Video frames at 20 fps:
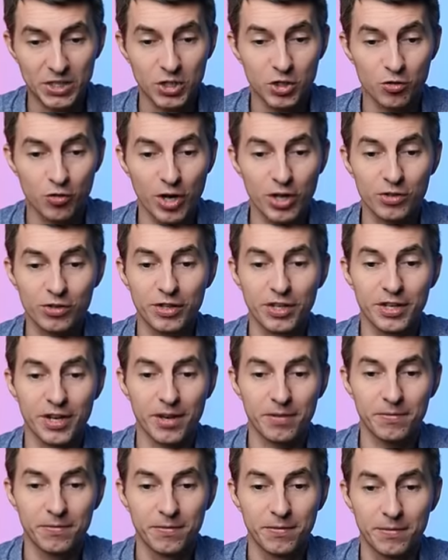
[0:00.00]
strangely
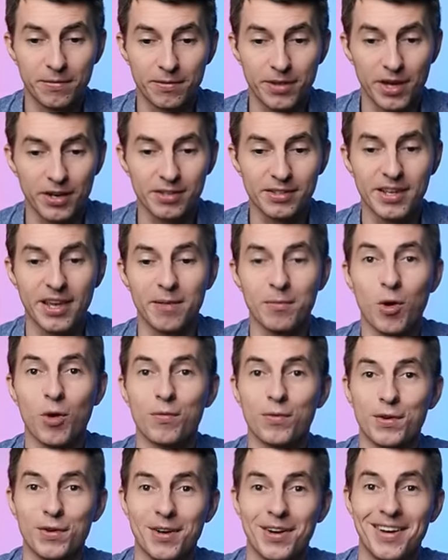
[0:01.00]
enough, that is game
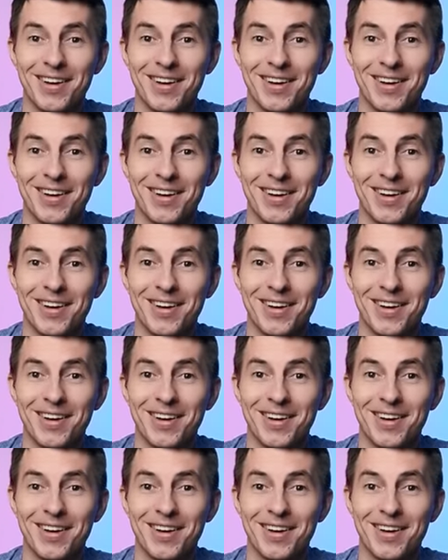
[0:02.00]
over.